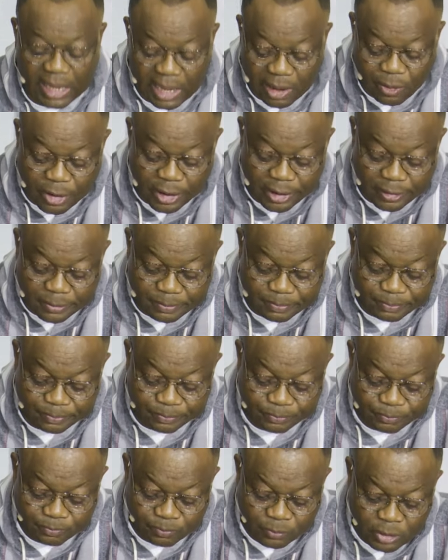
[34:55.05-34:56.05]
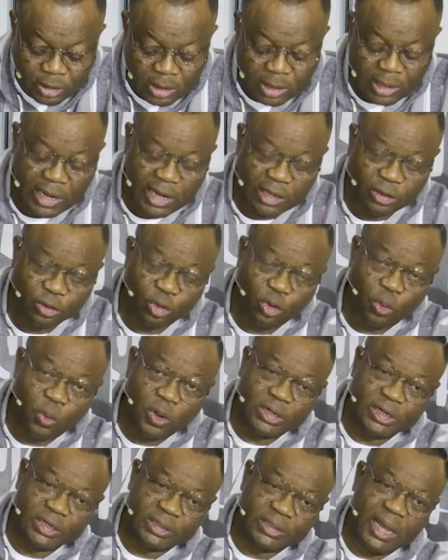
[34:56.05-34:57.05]
tower. And you know
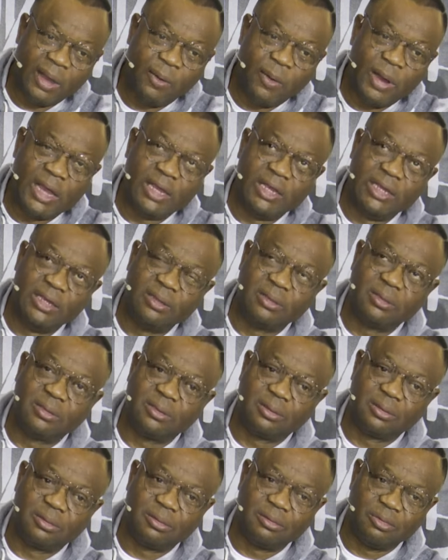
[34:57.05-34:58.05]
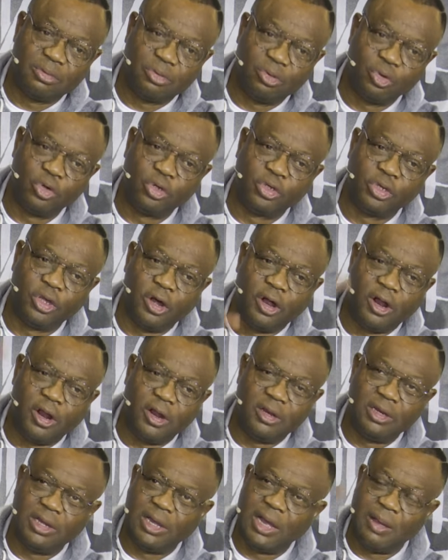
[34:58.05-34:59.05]
what a tower is? So
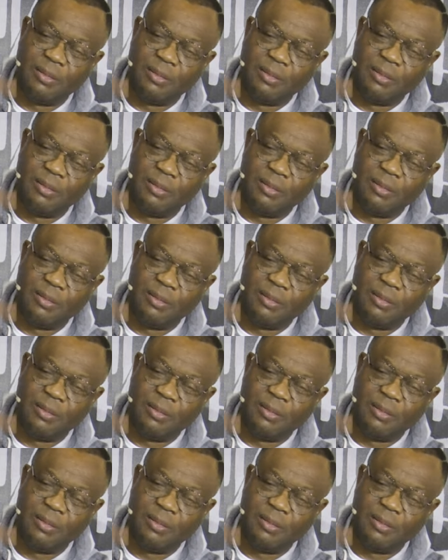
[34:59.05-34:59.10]
tall,